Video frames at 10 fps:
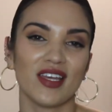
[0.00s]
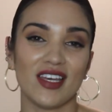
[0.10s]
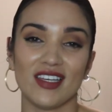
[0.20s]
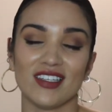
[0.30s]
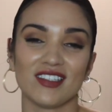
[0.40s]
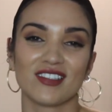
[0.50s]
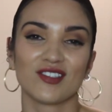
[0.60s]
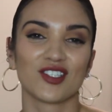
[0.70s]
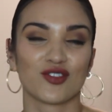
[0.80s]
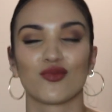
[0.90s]
is
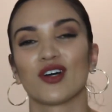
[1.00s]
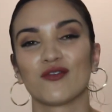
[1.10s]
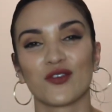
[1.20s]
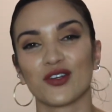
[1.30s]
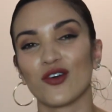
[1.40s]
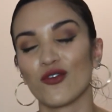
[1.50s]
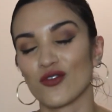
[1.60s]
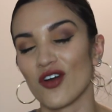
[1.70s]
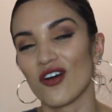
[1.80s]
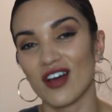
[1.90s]
just one for your
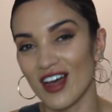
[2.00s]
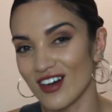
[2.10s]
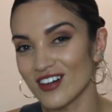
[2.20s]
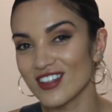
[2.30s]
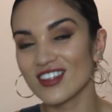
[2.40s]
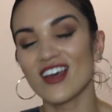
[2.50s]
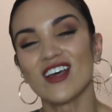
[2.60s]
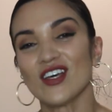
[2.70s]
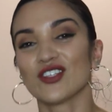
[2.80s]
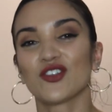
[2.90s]
overall health.
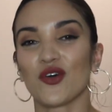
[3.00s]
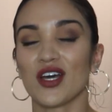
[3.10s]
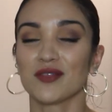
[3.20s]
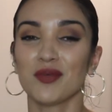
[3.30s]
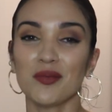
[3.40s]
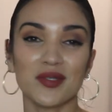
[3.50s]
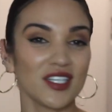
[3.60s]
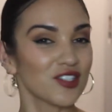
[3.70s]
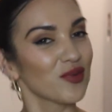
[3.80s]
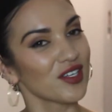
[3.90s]
So as people
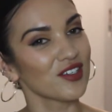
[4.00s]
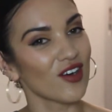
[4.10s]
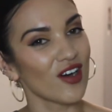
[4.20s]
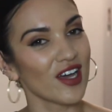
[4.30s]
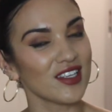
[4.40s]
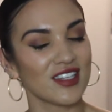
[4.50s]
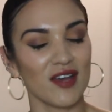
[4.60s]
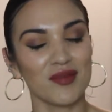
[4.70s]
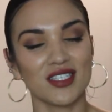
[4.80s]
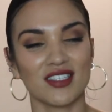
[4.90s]
that sweat a lot, that
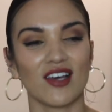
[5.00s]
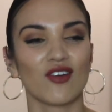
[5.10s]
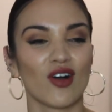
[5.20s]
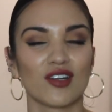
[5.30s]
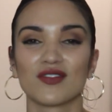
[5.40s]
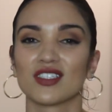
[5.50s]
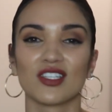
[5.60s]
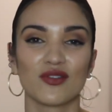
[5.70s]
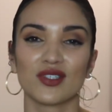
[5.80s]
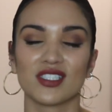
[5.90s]
means that a lot of the
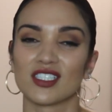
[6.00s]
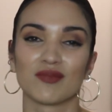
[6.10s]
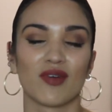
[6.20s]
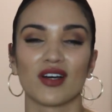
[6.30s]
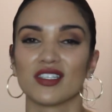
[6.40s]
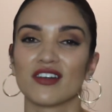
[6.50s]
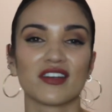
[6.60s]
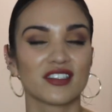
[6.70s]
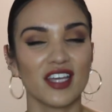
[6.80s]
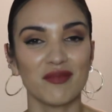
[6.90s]
liquids in our body are
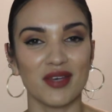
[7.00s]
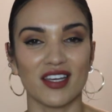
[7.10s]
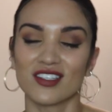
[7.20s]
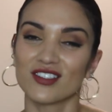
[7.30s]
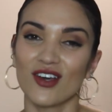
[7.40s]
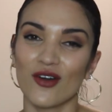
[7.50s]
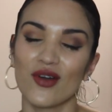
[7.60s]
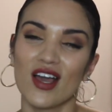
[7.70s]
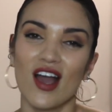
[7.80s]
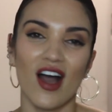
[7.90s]
escaping. So
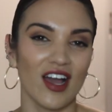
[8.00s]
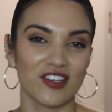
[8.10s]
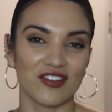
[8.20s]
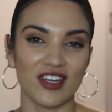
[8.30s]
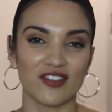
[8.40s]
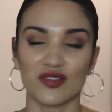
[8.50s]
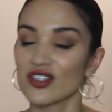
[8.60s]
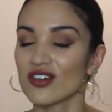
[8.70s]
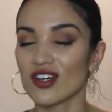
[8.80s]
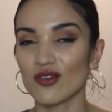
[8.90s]
hydrate, drink a
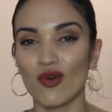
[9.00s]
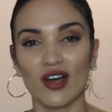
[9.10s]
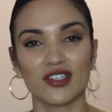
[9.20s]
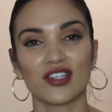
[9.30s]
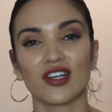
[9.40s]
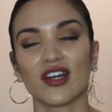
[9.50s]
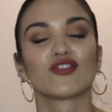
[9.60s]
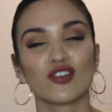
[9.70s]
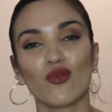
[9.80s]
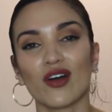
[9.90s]
lot of water,
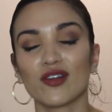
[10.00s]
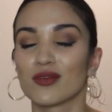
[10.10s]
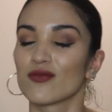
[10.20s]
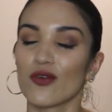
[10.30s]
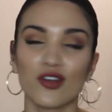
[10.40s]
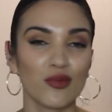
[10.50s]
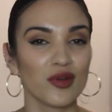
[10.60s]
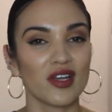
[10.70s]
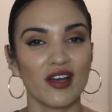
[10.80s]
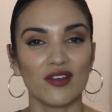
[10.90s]
drink water before your
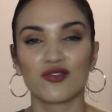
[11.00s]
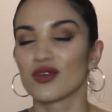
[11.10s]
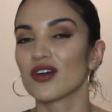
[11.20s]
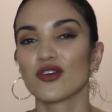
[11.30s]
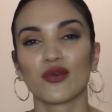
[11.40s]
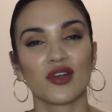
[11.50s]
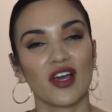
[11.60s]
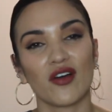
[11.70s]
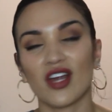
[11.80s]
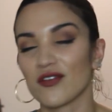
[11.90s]
workout, throughout your
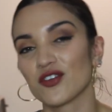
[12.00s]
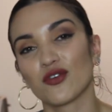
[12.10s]
workout, after your